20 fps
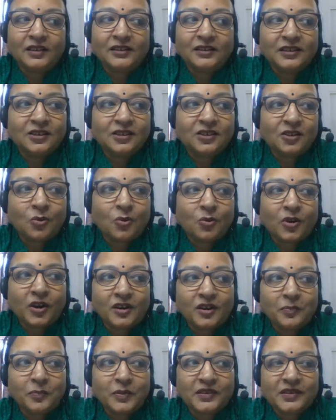just look
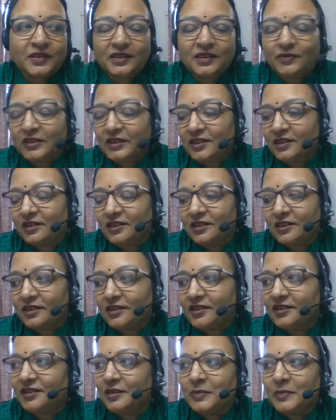at a person with
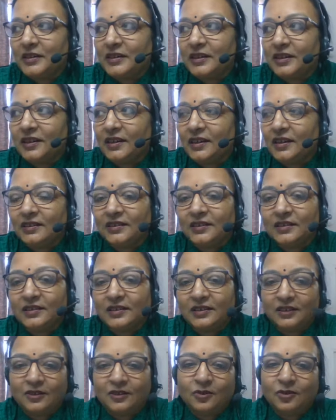disability and
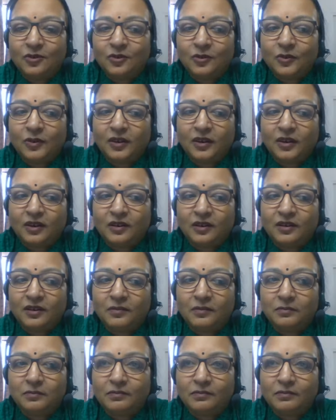just, you know, uh,